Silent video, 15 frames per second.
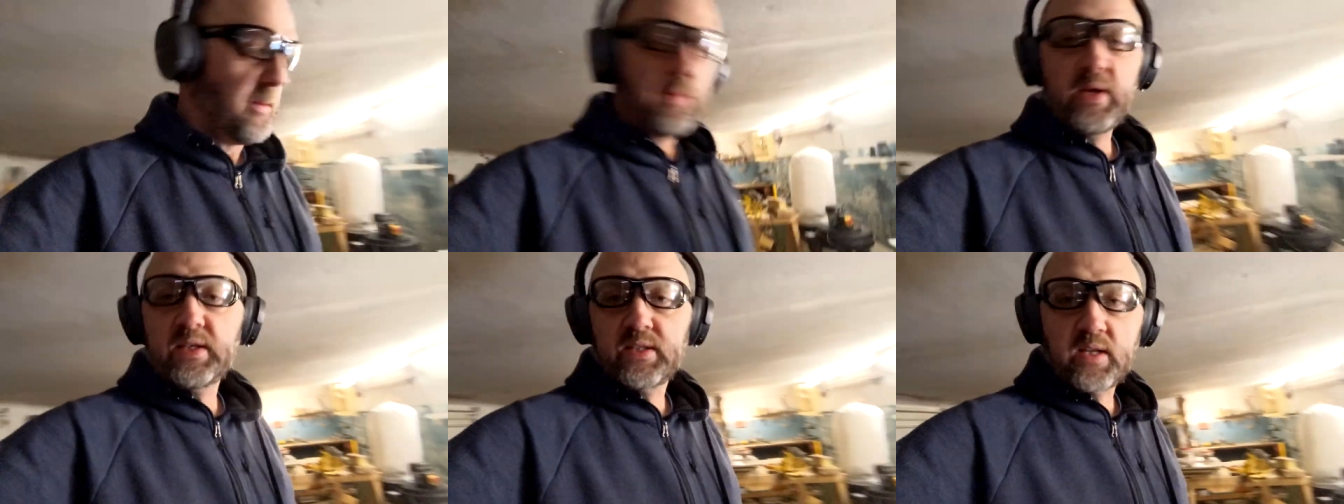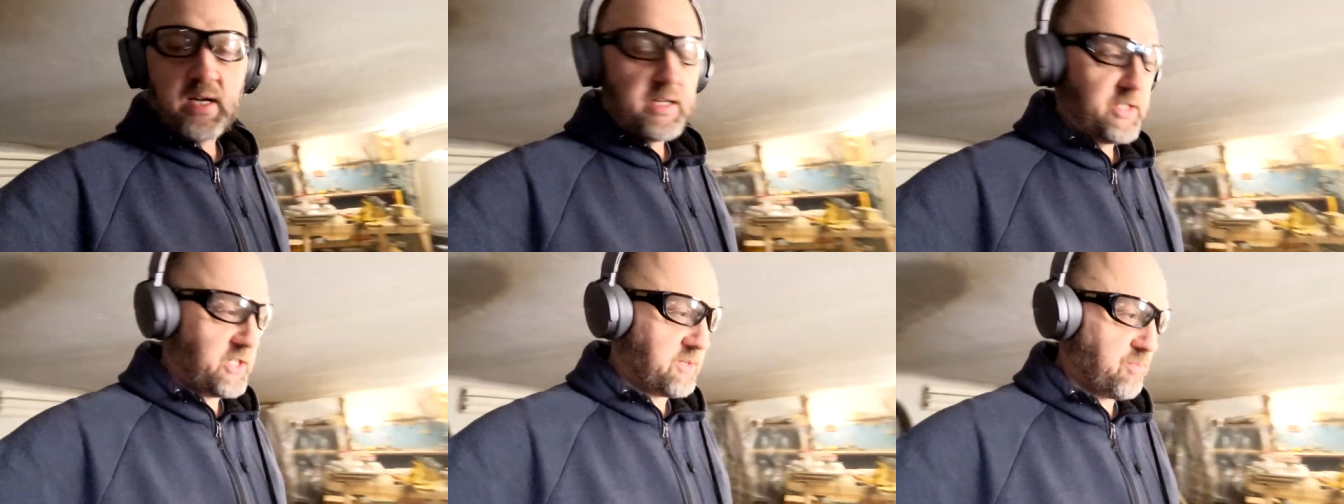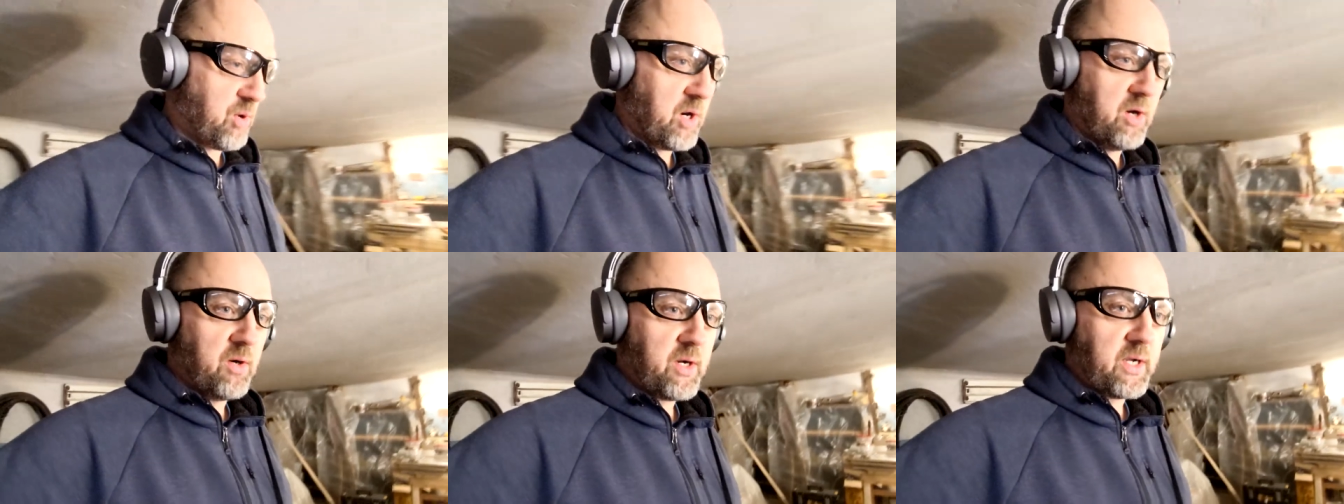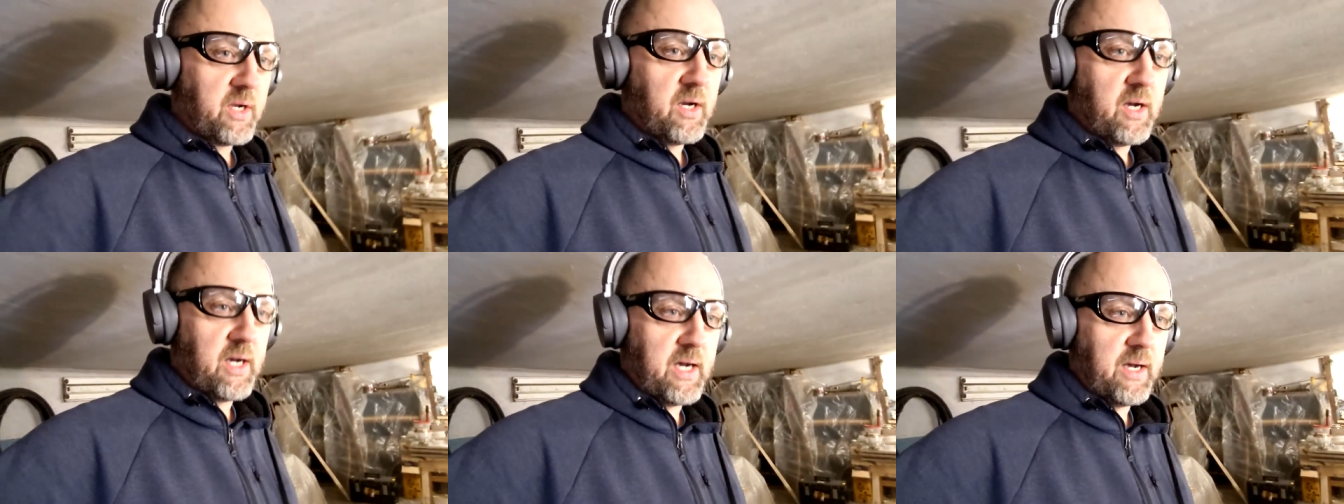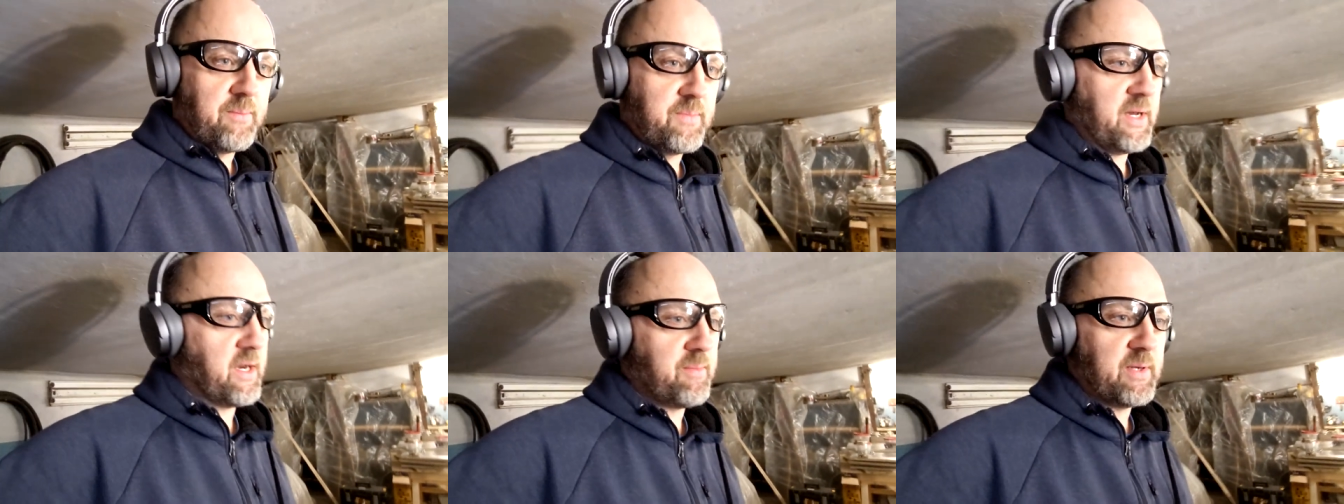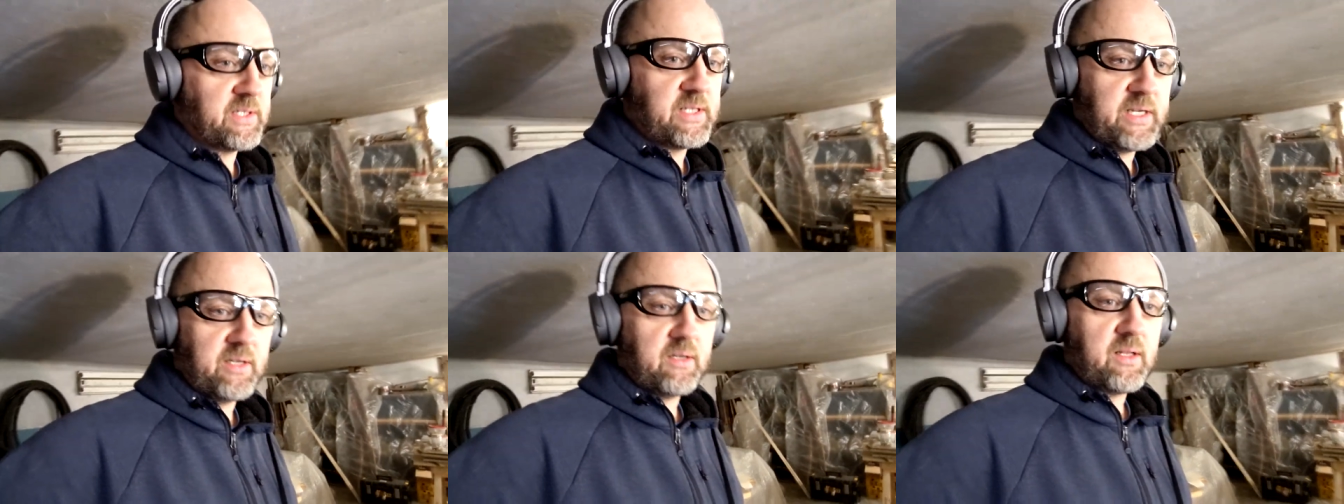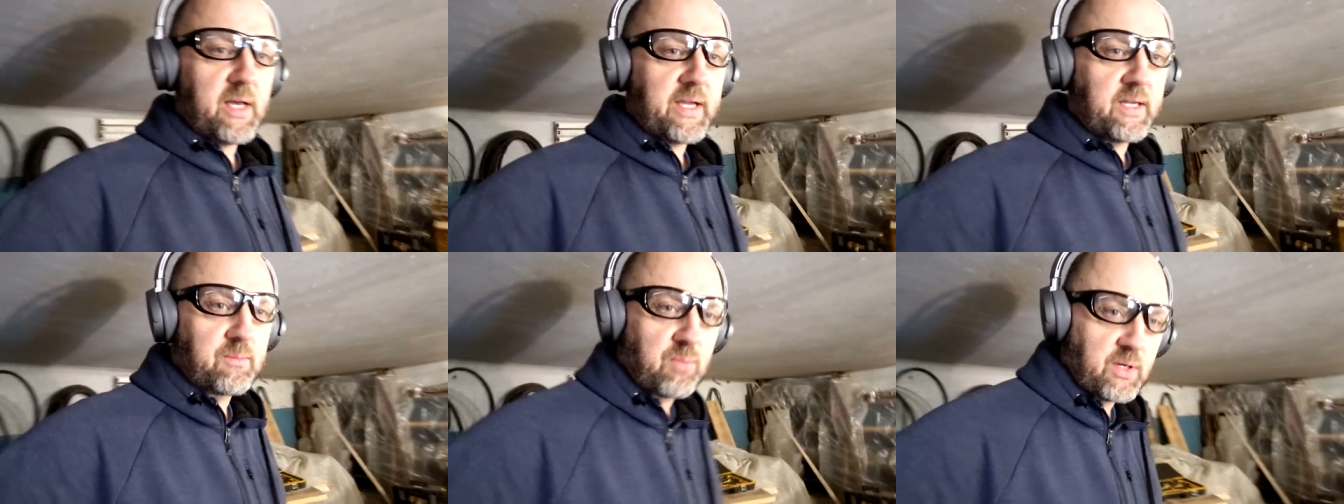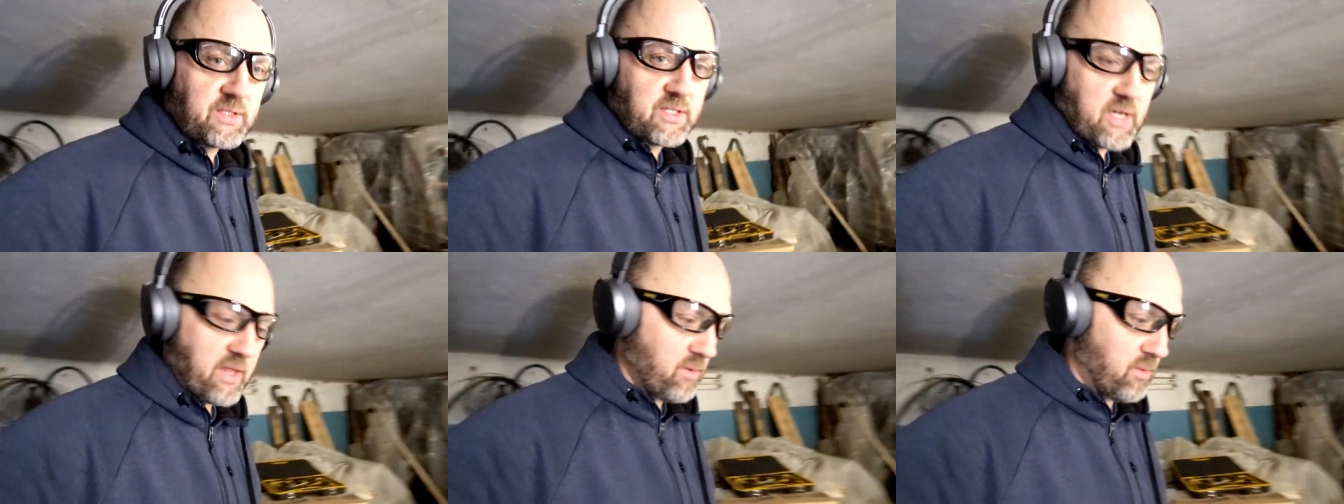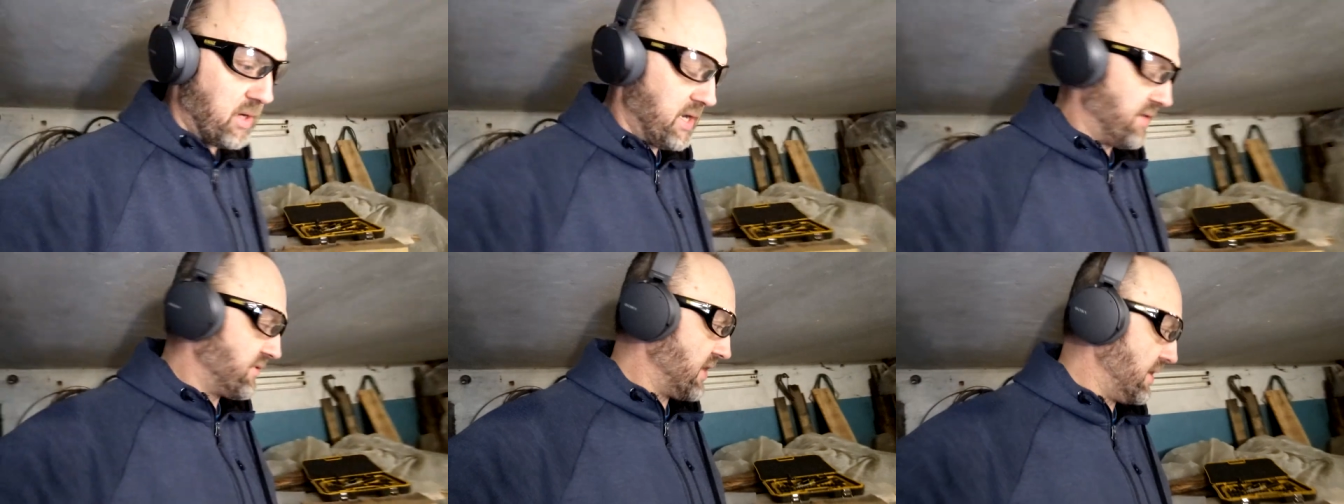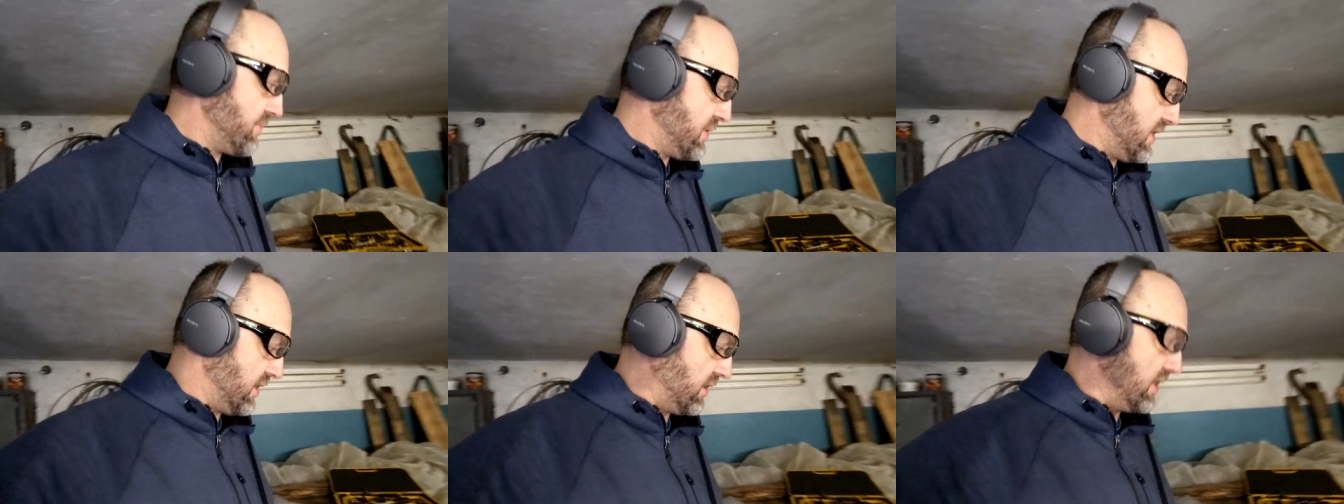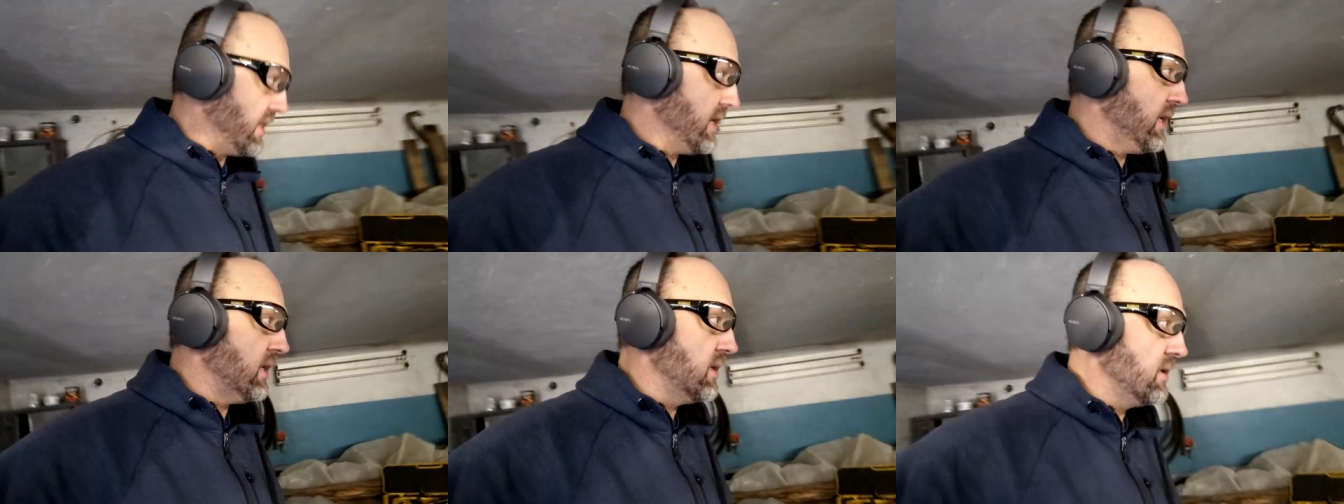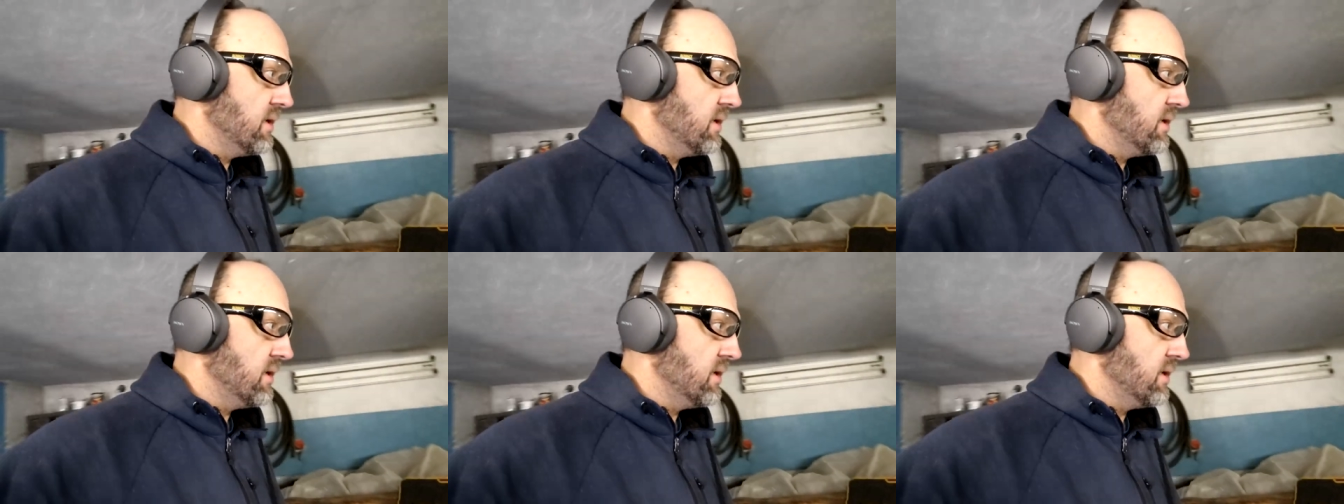that piece that I just broke, uh, not a big deal. I can print another one. I've got PLA.